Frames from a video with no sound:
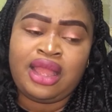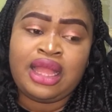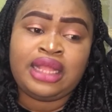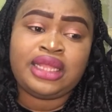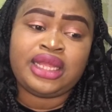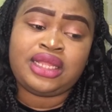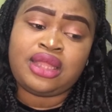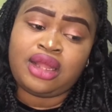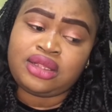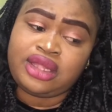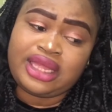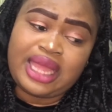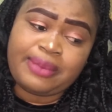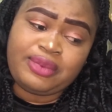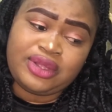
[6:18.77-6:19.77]
the doctor
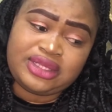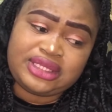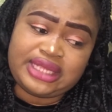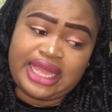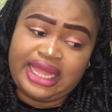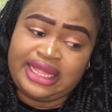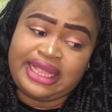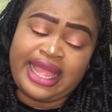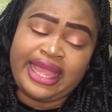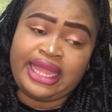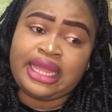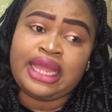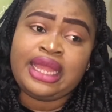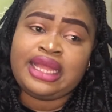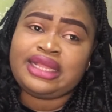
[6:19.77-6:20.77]
kept on saying like
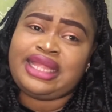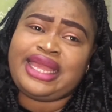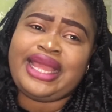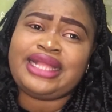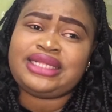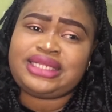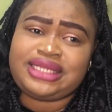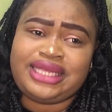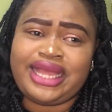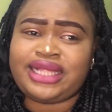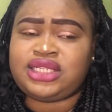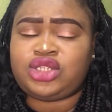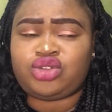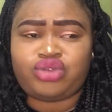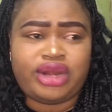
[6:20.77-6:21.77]
they can't see any
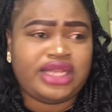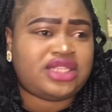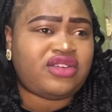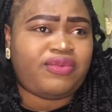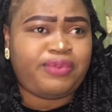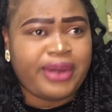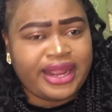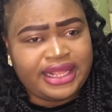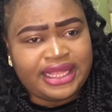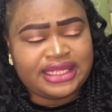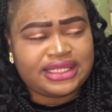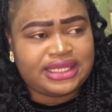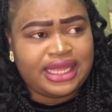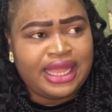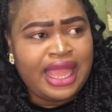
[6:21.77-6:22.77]
trace of pregnancy.
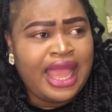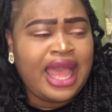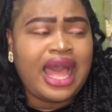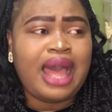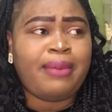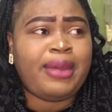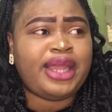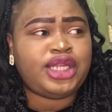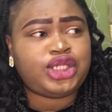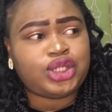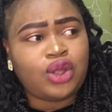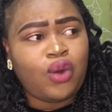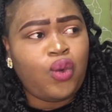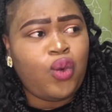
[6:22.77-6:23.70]
Am I sure? Who